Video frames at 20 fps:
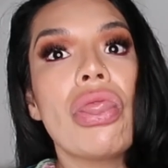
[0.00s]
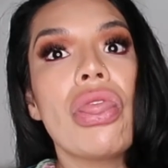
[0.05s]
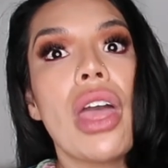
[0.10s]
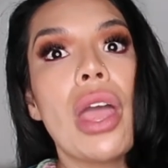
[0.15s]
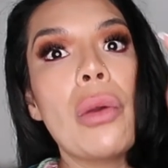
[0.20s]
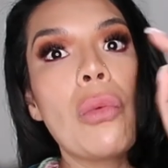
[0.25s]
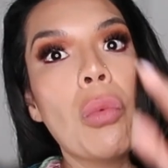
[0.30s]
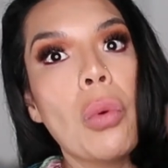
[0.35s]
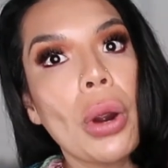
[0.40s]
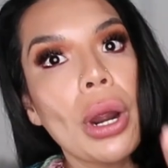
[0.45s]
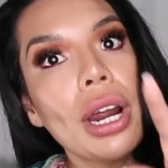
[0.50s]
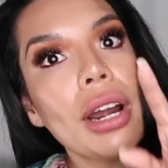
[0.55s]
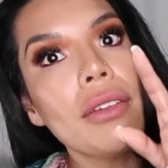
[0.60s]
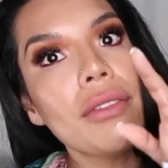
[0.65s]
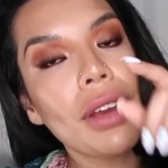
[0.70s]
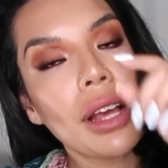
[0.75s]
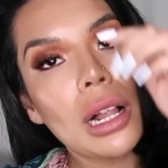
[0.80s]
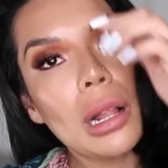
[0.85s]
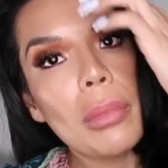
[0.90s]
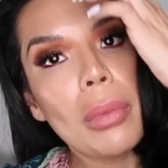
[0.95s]
They were
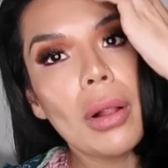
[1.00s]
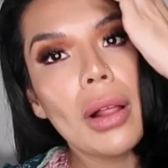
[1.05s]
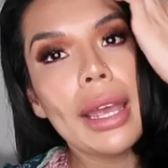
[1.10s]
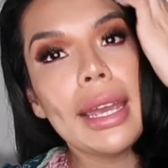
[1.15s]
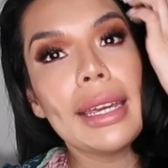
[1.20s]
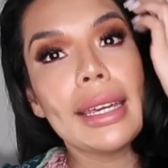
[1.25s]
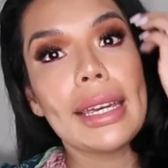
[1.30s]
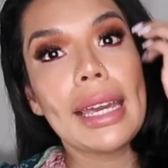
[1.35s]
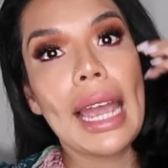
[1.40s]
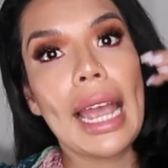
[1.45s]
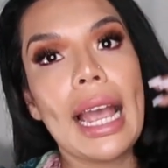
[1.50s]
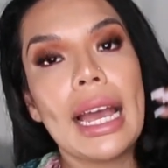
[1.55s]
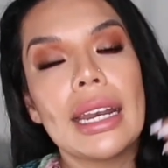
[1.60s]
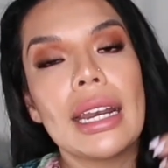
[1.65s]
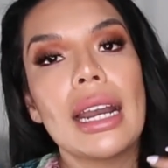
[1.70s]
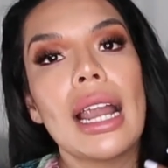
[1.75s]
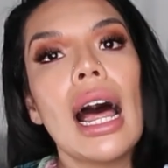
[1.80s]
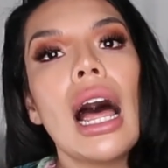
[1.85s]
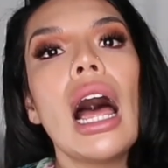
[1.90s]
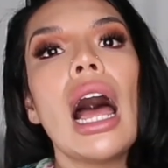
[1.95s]
available in
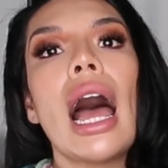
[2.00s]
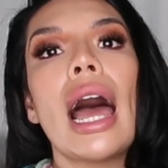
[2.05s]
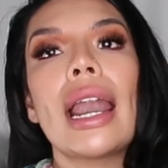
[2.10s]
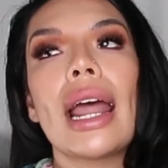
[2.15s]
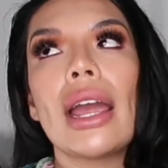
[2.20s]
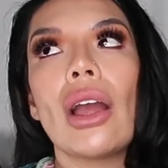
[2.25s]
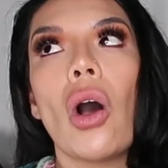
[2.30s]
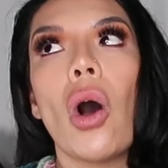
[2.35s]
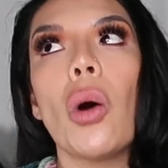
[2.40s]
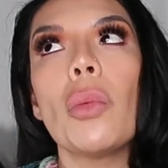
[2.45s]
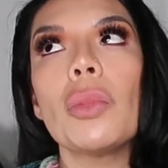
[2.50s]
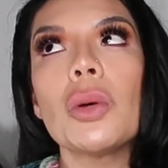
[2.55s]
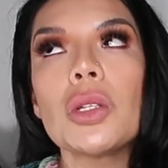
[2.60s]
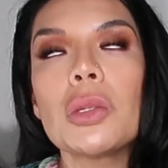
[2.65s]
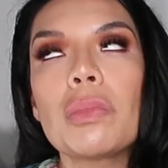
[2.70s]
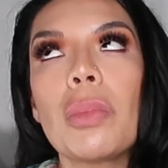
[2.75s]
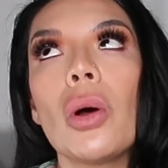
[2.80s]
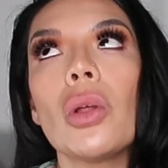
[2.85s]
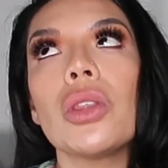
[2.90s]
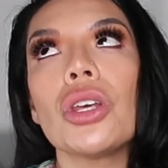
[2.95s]
Canada, and I
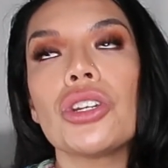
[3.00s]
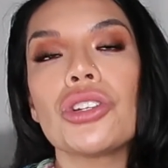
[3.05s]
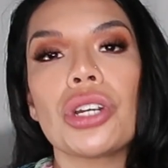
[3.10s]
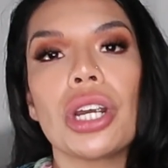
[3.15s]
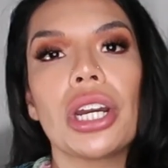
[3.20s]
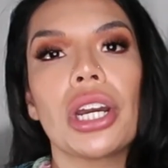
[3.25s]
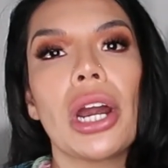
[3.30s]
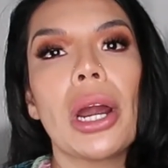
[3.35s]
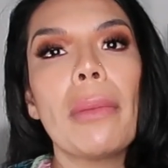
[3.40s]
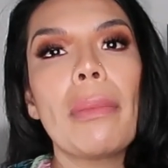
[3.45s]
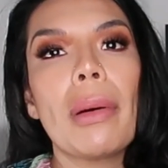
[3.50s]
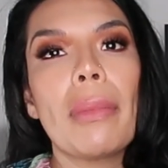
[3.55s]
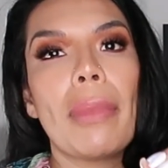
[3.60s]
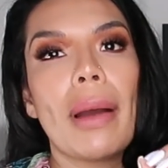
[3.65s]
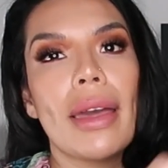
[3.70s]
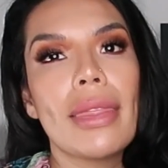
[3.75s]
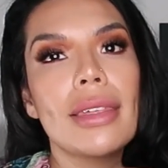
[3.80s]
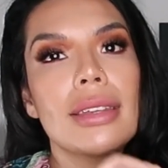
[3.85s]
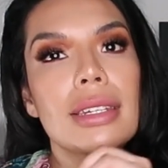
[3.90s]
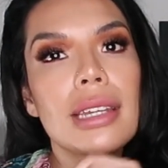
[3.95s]
almost pulled the trigger, but
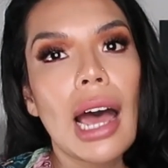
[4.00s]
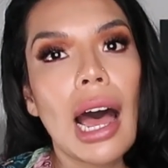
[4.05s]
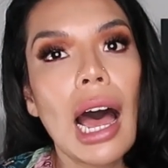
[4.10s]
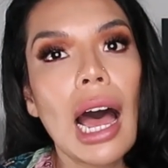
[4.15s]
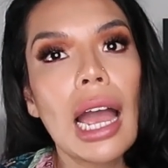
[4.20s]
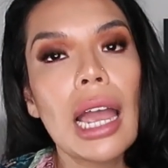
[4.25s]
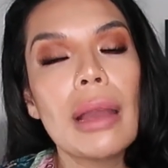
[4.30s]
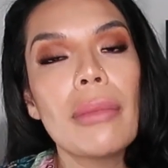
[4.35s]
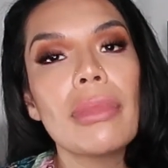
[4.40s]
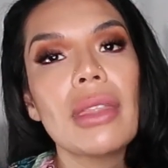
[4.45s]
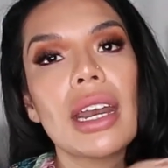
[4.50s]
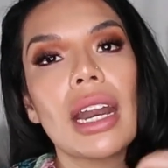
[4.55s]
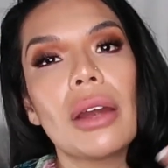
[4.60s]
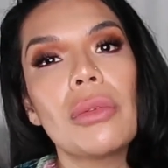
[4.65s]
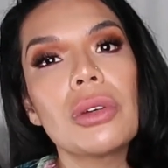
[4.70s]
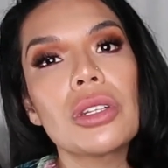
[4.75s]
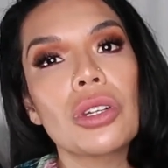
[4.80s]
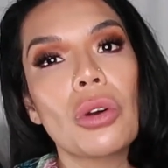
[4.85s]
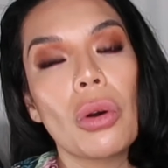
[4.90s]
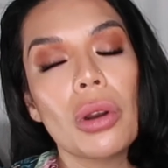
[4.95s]
by the time that I
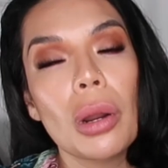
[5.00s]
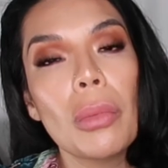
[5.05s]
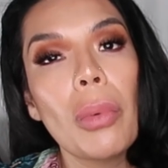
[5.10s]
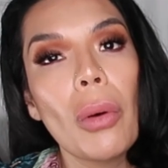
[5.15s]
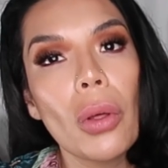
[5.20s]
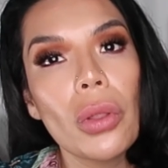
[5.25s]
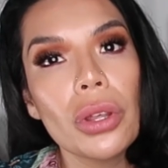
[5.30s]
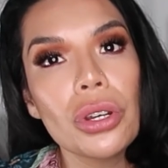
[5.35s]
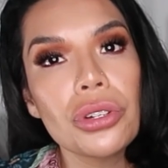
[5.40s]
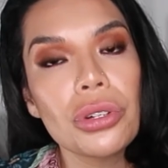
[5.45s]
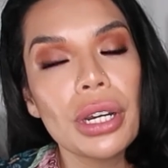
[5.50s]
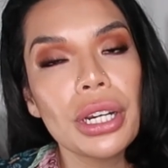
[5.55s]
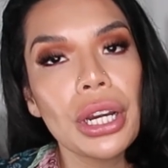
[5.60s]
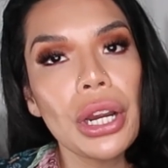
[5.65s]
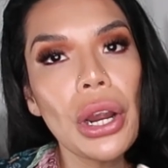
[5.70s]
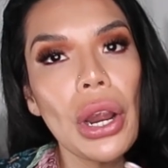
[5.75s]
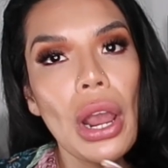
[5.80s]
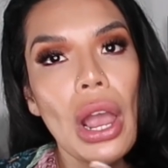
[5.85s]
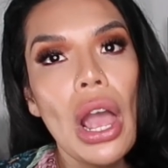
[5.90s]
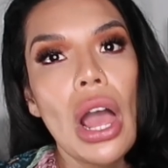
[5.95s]
was going to pull the
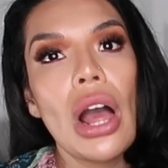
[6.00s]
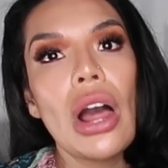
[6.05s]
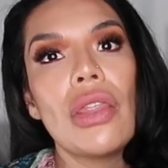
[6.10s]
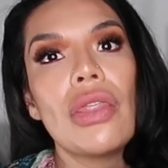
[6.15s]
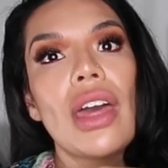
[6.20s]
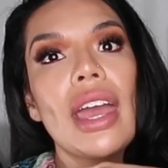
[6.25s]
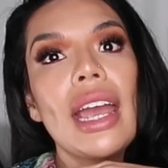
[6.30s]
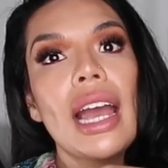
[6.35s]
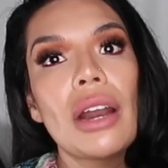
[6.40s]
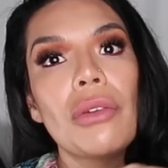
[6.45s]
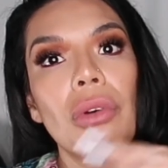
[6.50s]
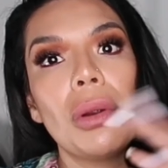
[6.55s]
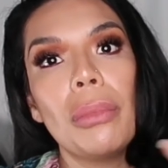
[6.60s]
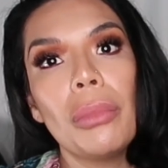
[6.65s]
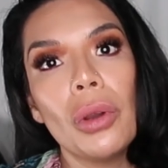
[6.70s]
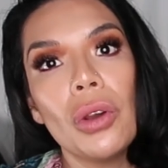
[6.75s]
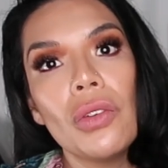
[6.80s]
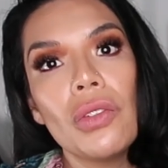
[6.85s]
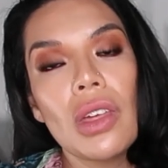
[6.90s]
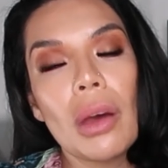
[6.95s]
trigger, they had
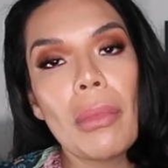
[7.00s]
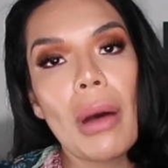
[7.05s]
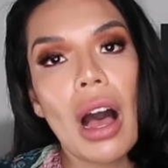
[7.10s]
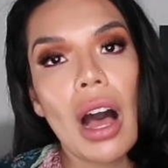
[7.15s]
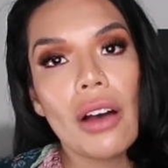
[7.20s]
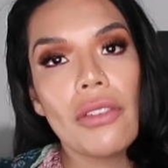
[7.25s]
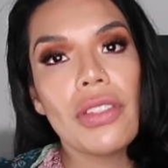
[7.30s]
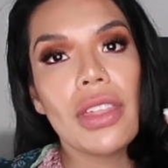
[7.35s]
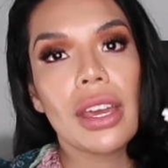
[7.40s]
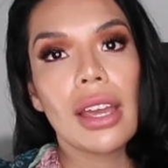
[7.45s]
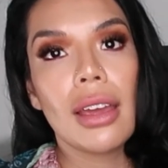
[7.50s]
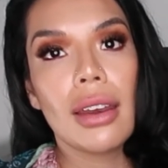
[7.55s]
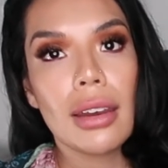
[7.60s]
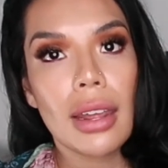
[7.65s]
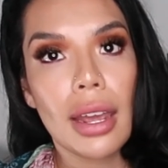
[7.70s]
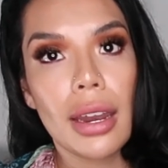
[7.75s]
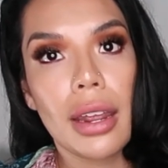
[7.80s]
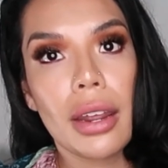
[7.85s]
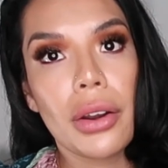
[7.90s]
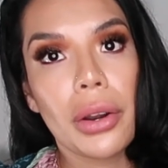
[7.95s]
removed them off the
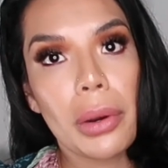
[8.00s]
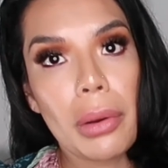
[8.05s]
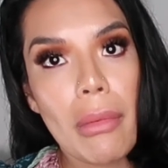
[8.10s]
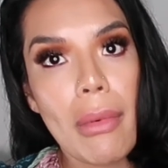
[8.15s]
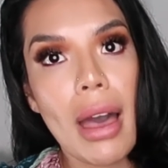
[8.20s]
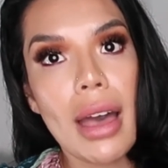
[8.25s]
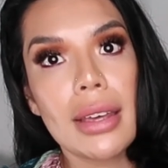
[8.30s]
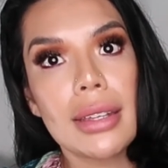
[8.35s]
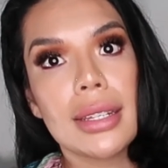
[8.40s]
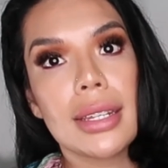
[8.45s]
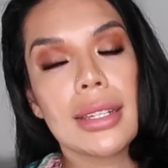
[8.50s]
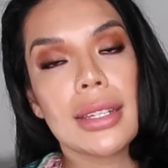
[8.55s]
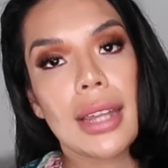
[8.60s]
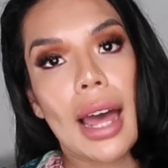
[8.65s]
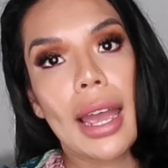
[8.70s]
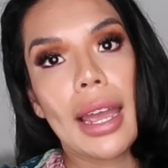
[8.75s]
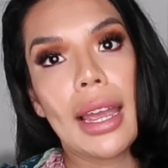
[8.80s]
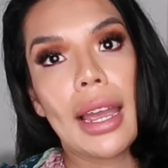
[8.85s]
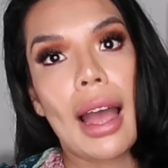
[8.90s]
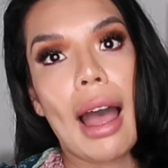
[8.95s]
Canadian Hermes
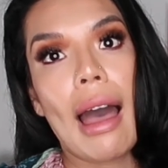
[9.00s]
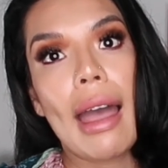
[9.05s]
site.